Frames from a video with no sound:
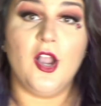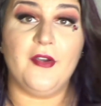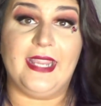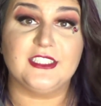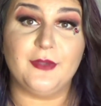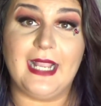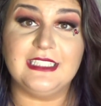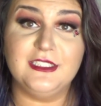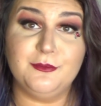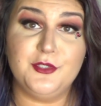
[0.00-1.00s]
Okay, so I
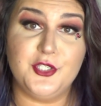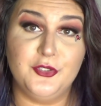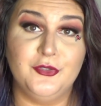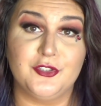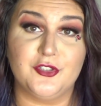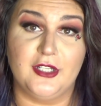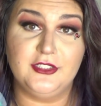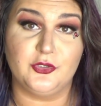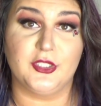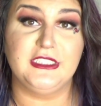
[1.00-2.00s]
got some new
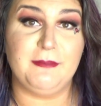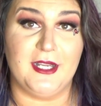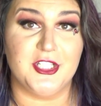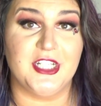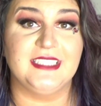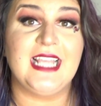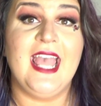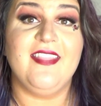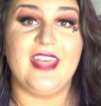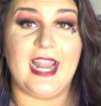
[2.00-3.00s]
drugstore sponges
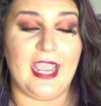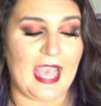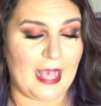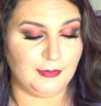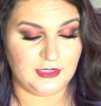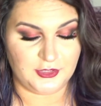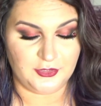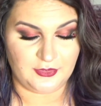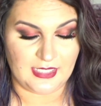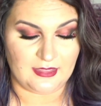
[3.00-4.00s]
that I
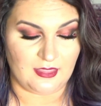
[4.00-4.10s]
absolutely